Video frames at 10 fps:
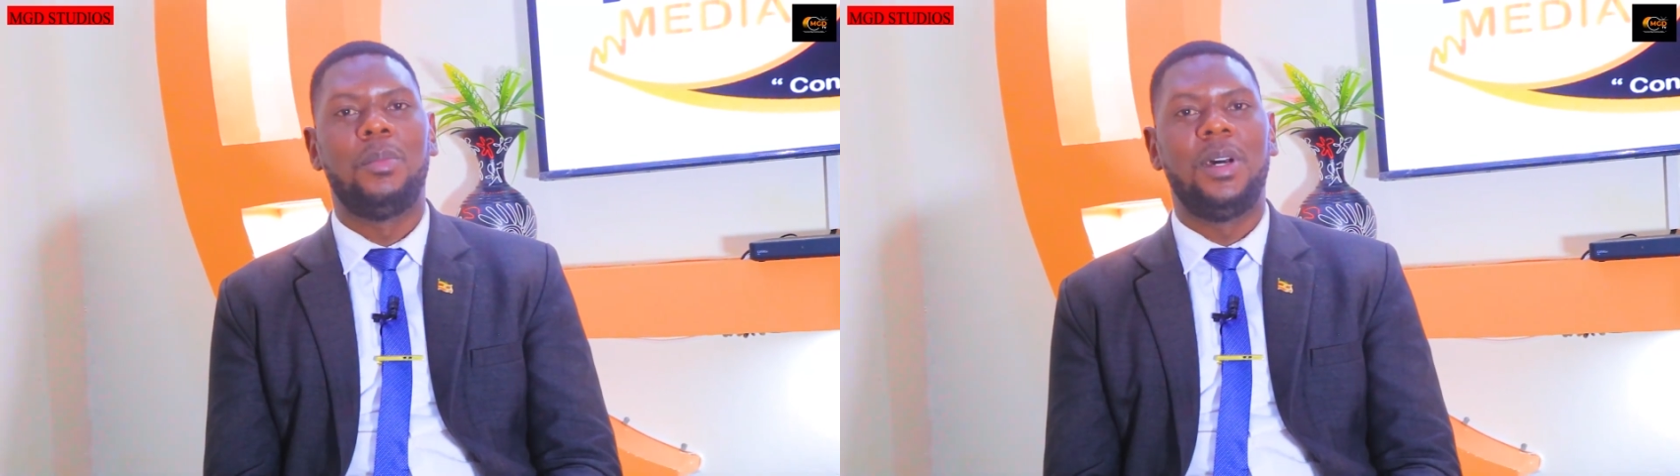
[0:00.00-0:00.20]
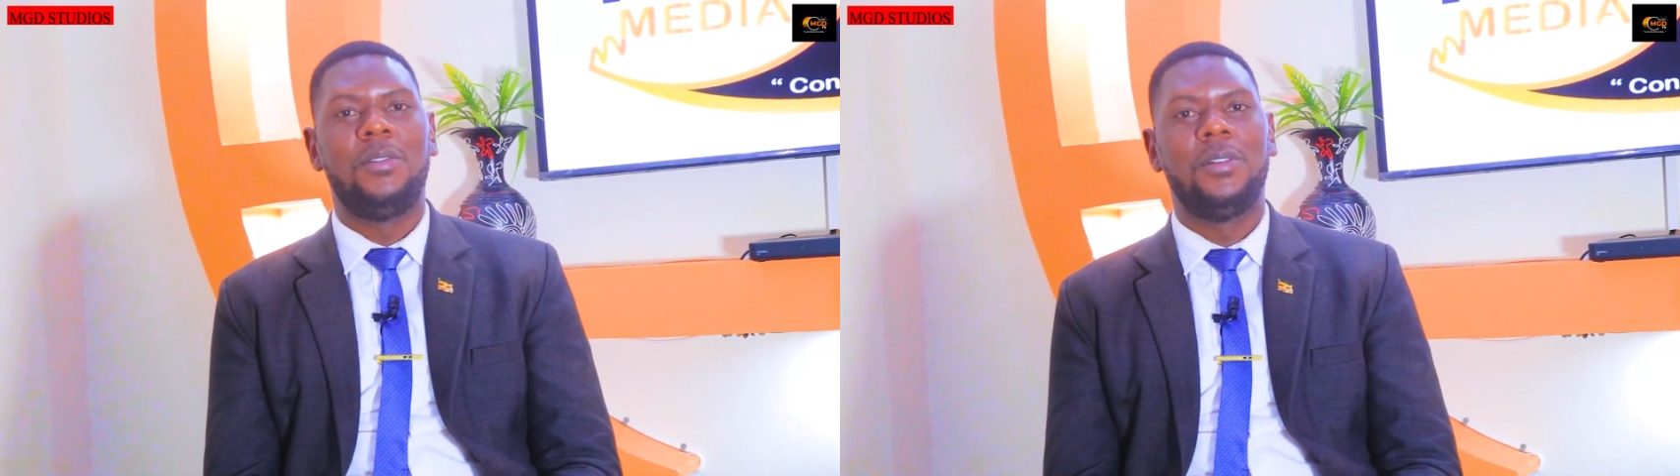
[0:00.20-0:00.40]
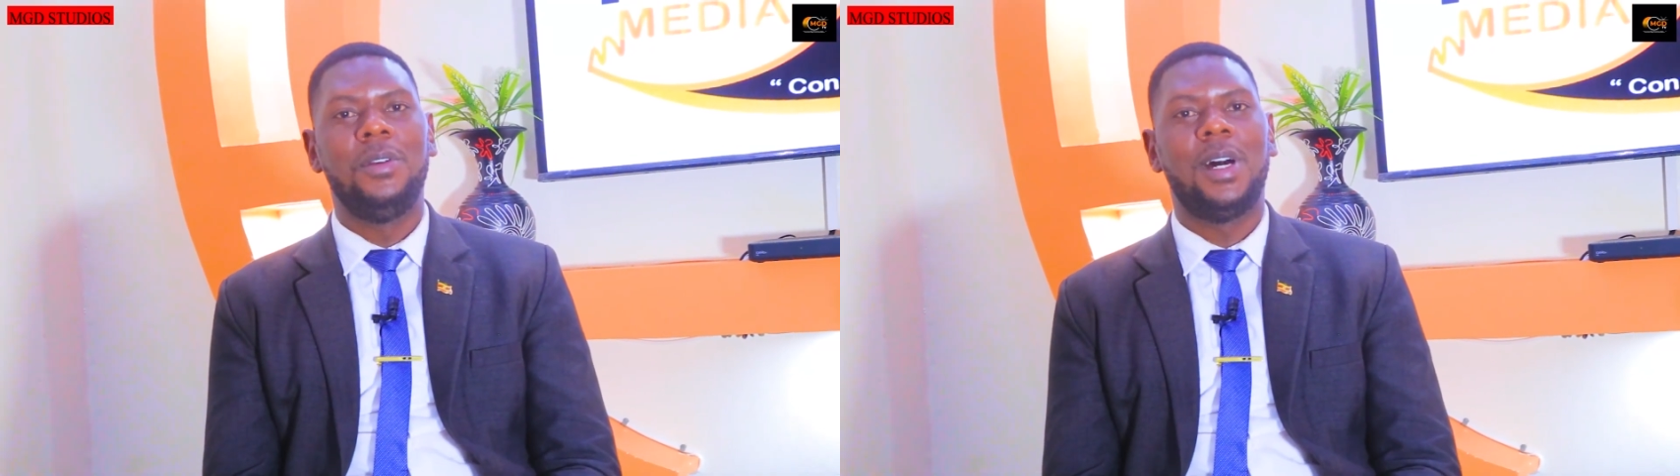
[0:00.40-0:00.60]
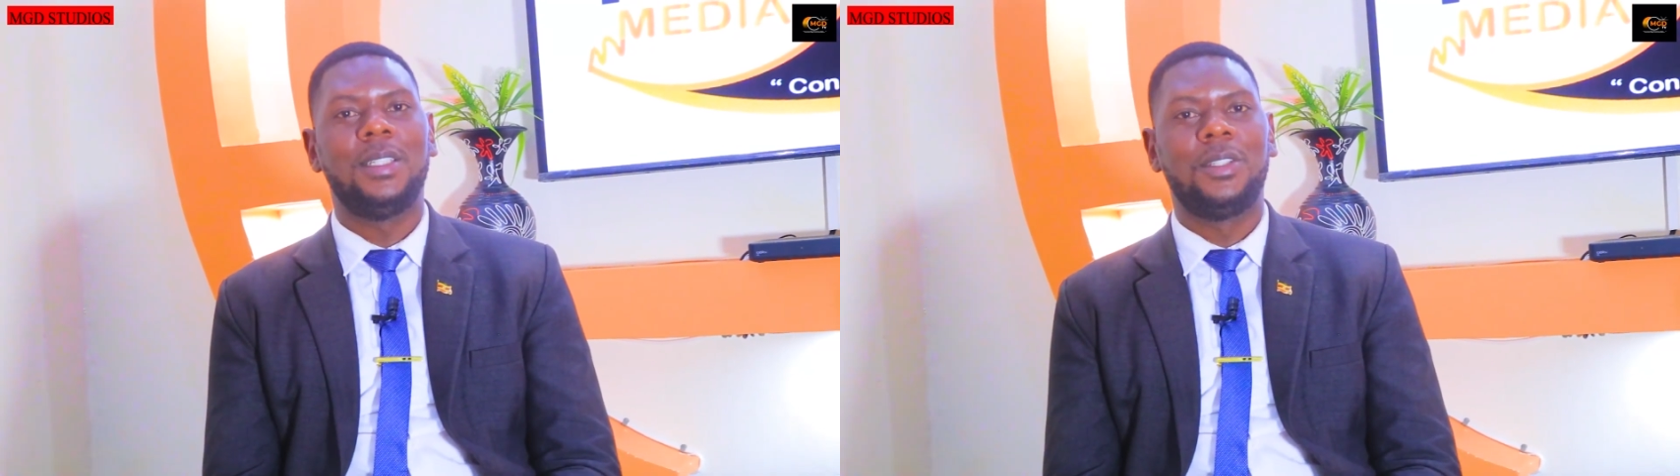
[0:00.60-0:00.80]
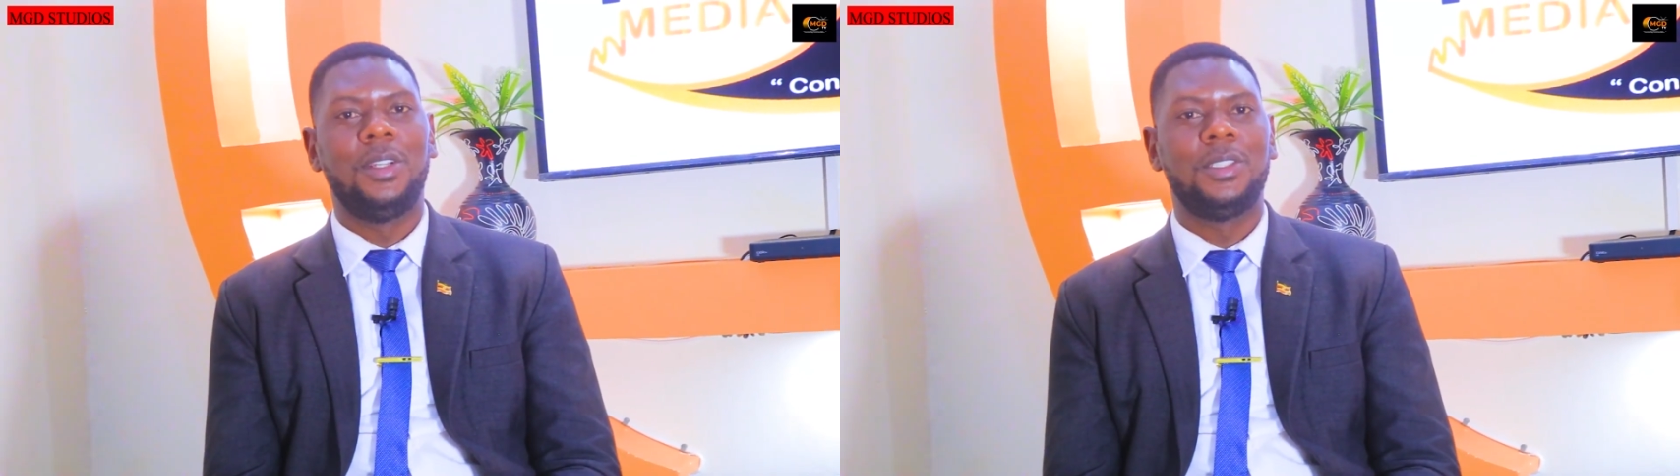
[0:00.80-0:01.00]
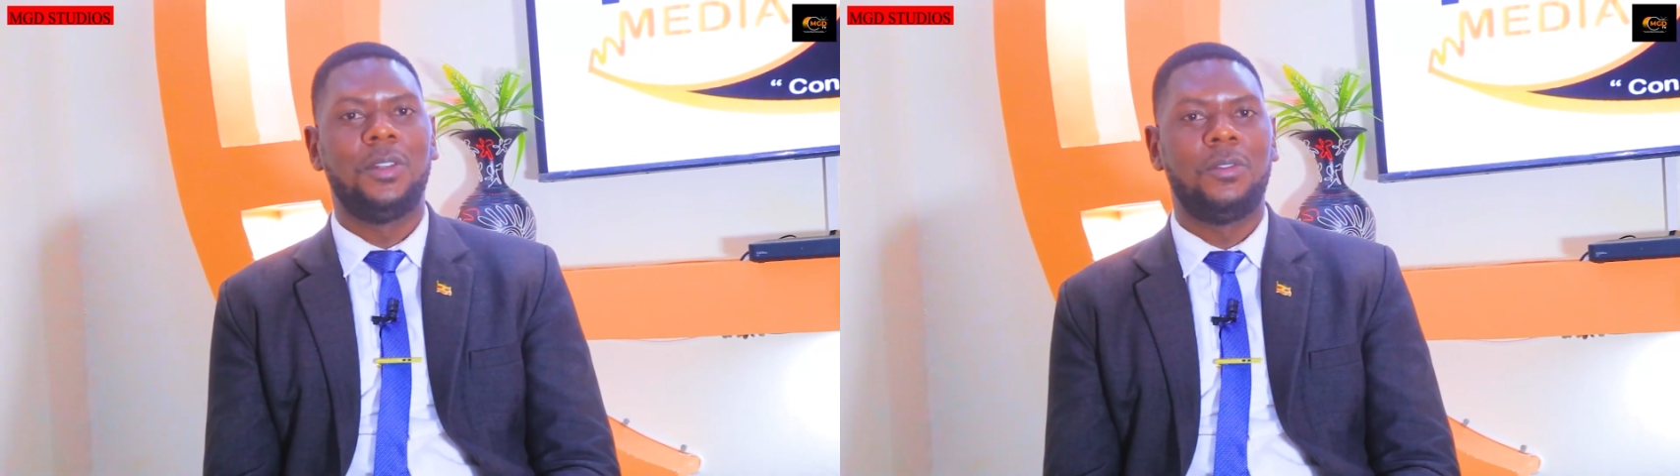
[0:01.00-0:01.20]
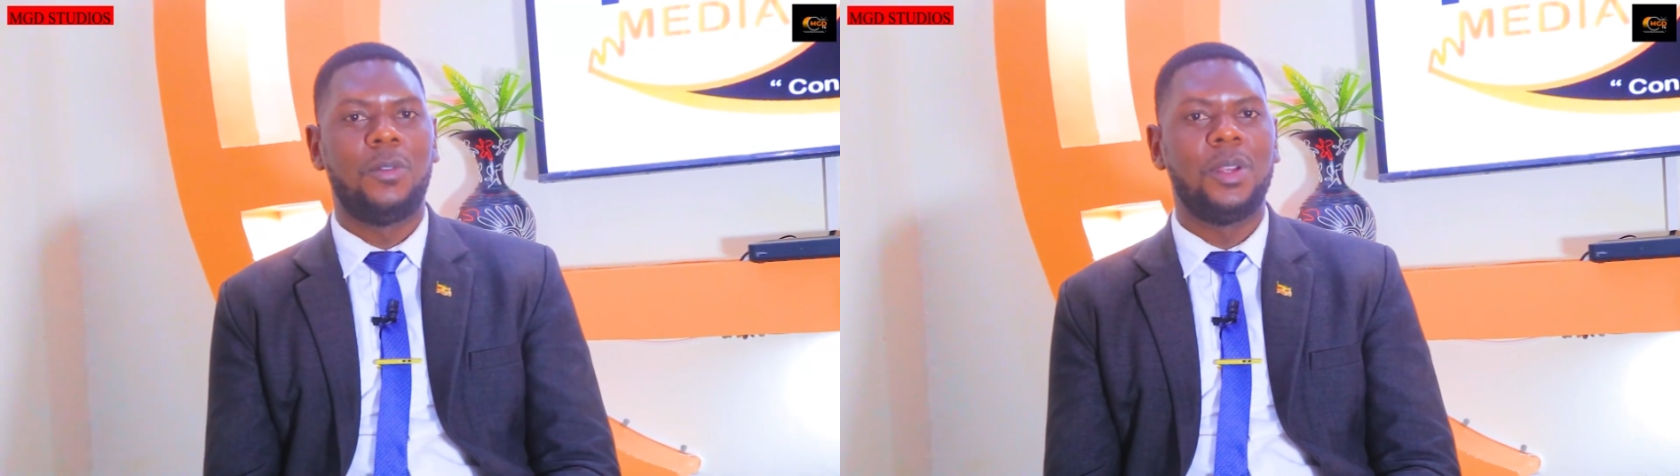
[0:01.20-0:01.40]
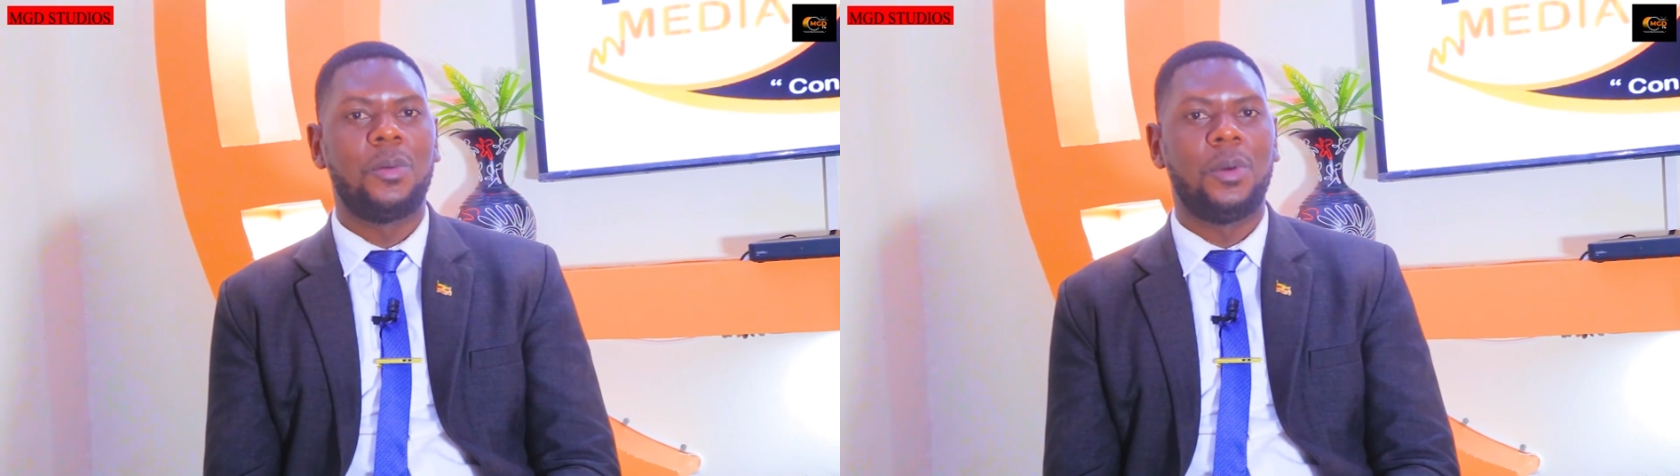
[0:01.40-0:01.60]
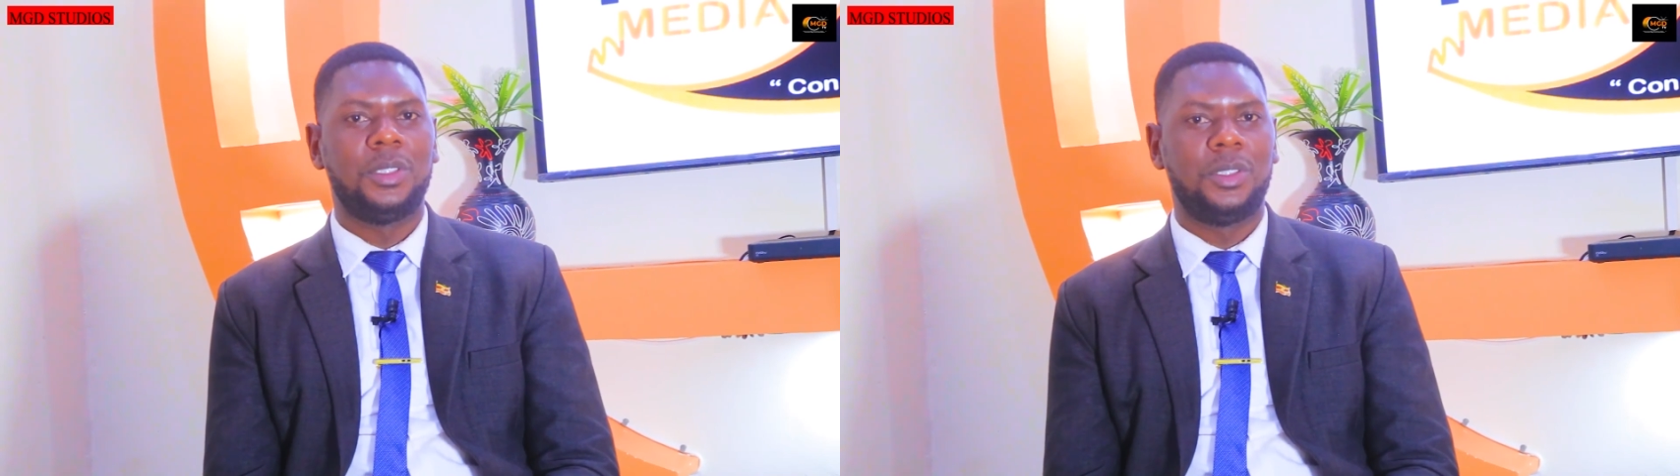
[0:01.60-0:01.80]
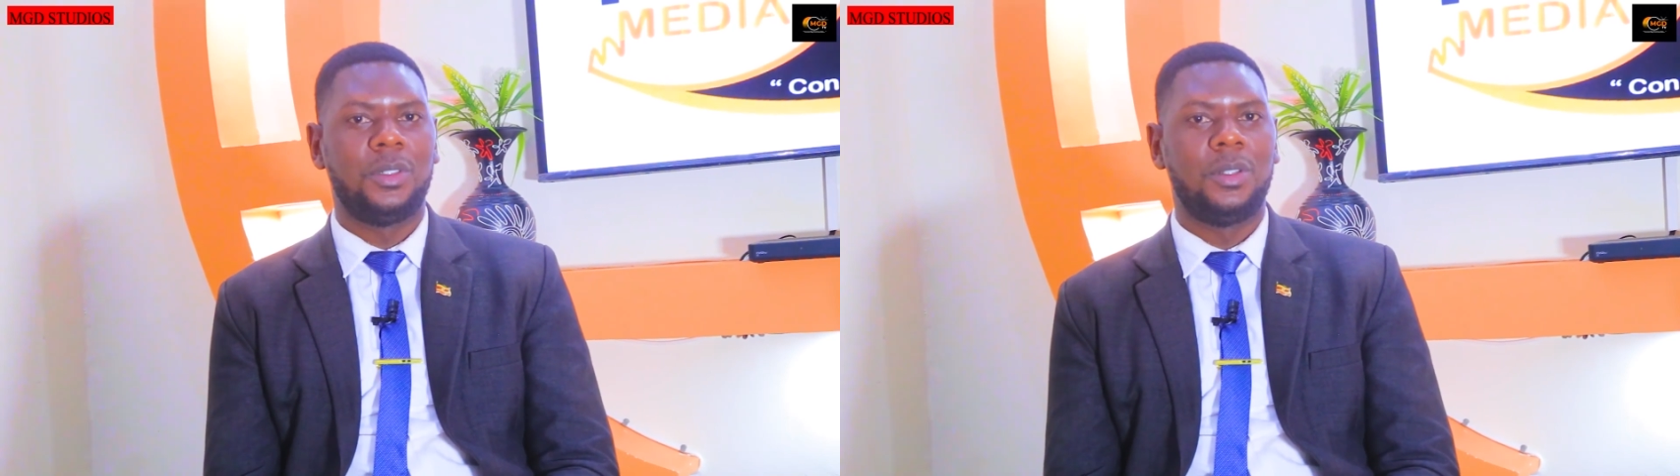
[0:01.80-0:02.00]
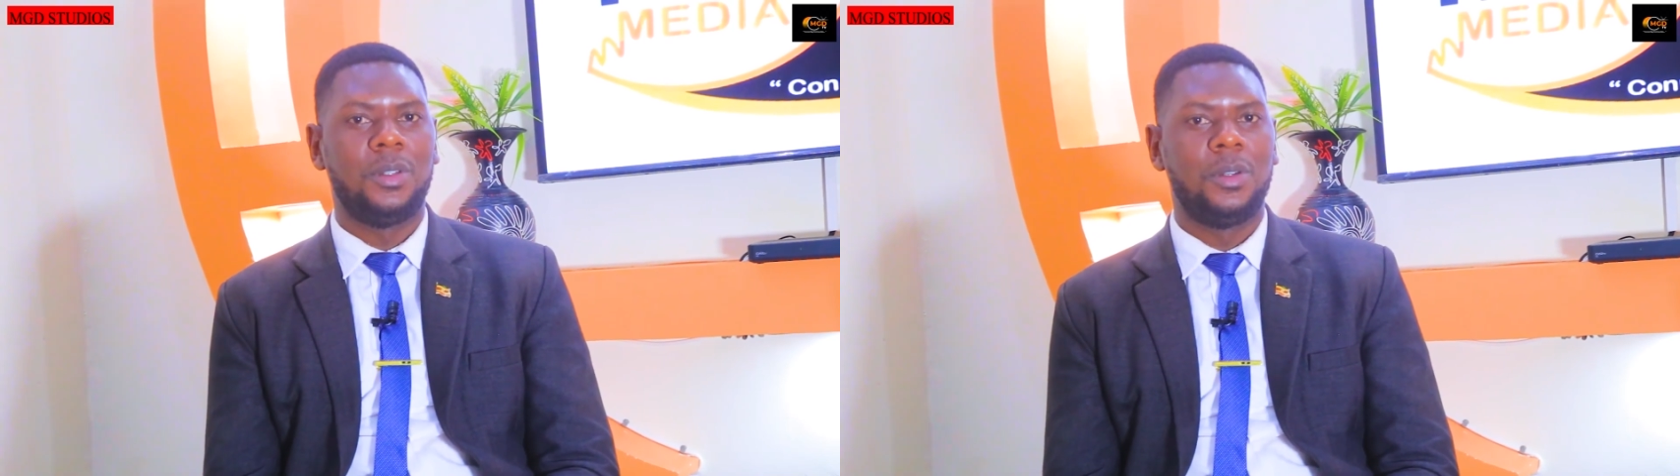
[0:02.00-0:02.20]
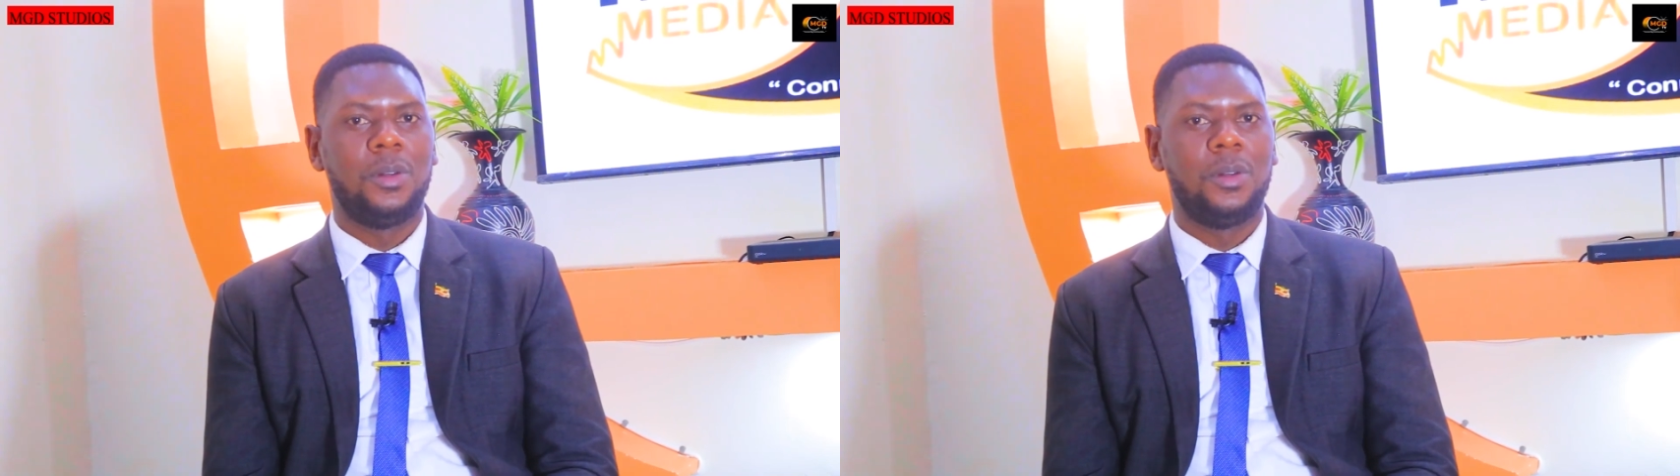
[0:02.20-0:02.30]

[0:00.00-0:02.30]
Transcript: But for you, ask yourself one question.